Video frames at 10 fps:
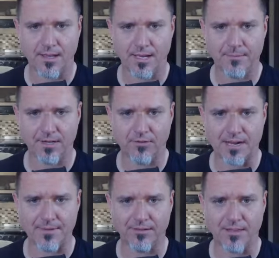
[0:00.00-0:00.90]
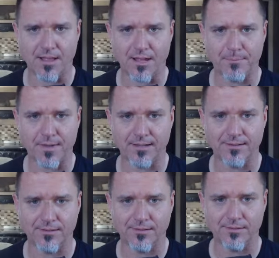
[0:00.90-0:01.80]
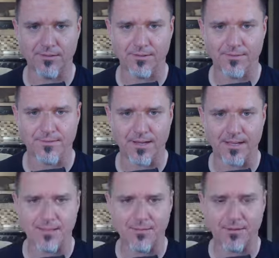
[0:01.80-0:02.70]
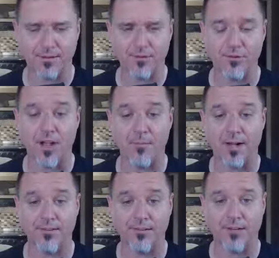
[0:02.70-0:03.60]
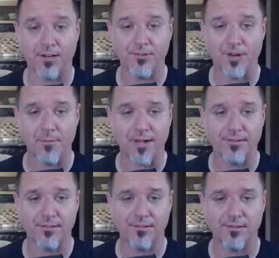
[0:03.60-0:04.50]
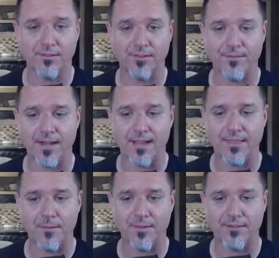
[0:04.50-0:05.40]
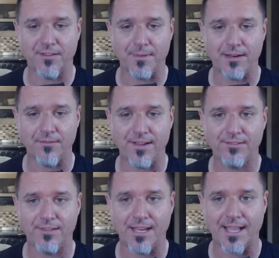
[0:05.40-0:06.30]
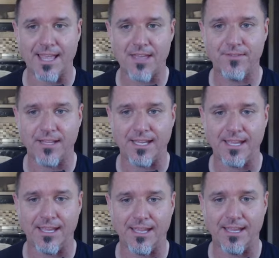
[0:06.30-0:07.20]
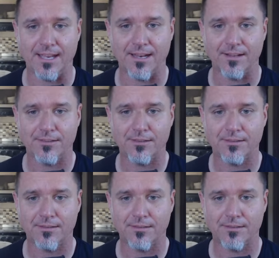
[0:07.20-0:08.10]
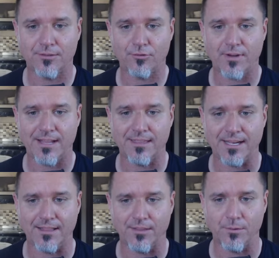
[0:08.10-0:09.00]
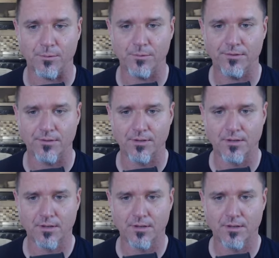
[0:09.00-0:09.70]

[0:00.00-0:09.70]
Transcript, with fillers: I am going to grab these lock boxes as soon as I find them. They're strong boxes, sorry, strong boxes as soon as I find them because I've been investing heavily in strengthening those.